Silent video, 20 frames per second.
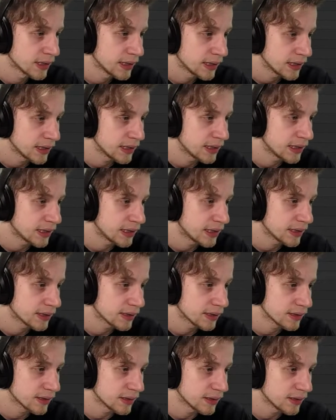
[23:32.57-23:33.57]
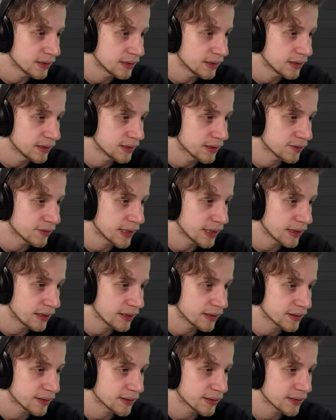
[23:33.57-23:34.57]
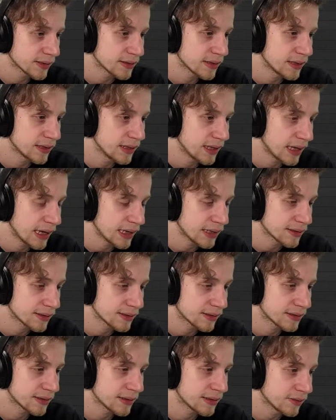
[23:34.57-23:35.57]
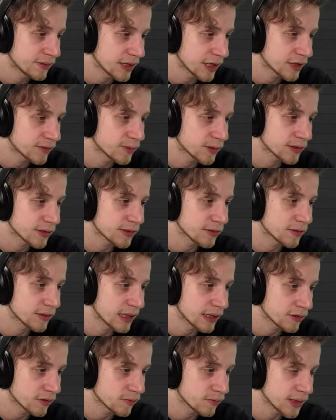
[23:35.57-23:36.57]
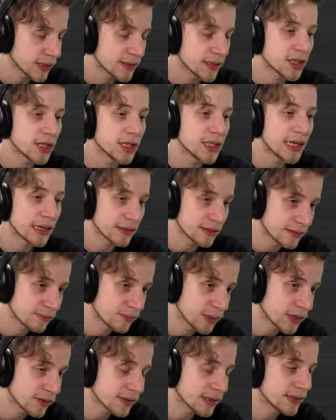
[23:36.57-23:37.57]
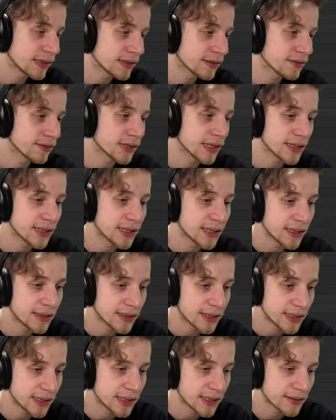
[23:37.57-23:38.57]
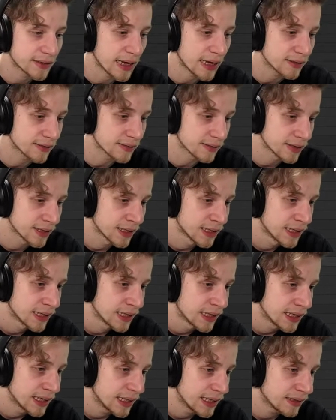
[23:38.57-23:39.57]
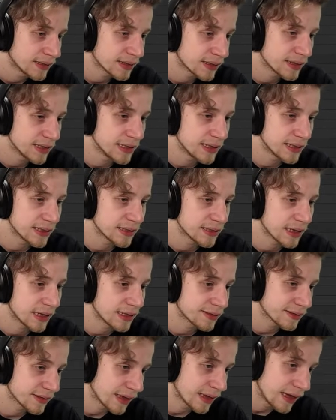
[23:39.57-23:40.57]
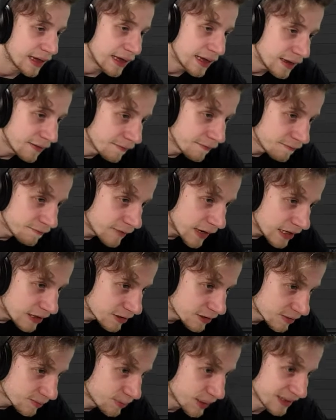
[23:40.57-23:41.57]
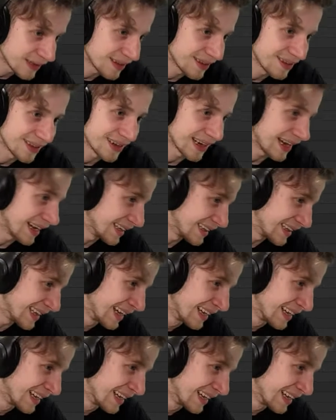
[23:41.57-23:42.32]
So Unreal understands that the X on Xbox is not X on PlayStation. Yes, because it doesn't really read it as X. It read it as a face button, right?